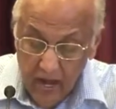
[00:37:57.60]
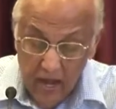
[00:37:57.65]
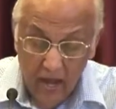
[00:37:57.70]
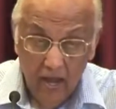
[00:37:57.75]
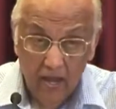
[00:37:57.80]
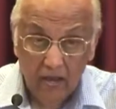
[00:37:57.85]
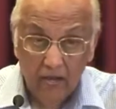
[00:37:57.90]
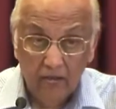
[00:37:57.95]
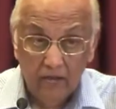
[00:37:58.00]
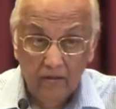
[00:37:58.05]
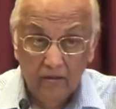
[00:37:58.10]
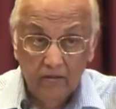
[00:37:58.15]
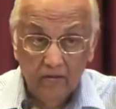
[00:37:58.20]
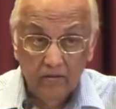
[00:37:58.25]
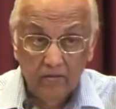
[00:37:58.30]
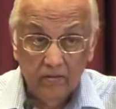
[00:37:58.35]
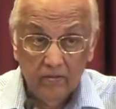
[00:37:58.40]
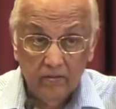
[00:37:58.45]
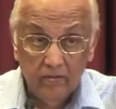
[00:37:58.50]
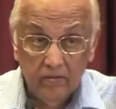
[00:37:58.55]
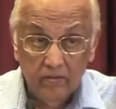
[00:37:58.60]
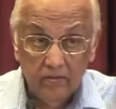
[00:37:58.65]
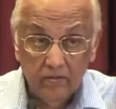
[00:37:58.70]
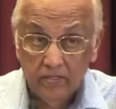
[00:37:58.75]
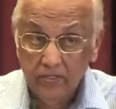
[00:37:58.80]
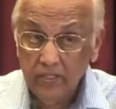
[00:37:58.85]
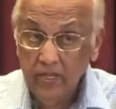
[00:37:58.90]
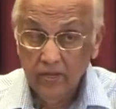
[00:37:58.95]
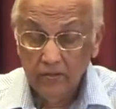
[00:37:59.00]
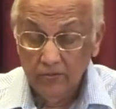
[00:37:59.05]
And
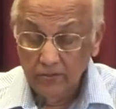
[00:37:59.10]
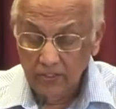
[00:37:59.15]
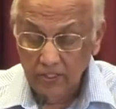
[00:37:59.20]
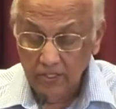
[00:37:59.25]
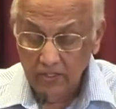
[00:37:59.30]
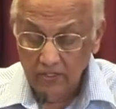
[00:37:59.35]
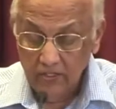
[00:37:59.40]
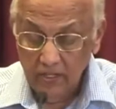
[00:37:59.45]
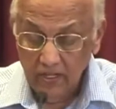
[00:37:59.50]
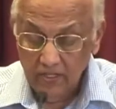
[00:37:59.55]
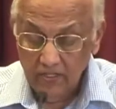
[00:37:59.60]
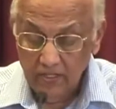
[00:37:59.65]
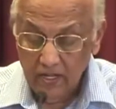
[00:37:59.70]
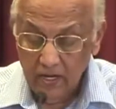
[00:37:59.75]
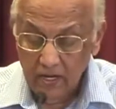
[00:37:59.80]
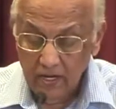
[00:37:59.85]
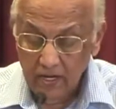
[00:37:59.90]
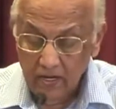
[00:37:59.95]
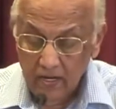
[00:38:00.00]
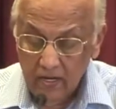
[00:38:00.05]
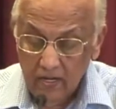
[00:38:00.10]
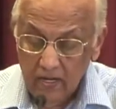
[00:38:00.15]
see how seriously he said it.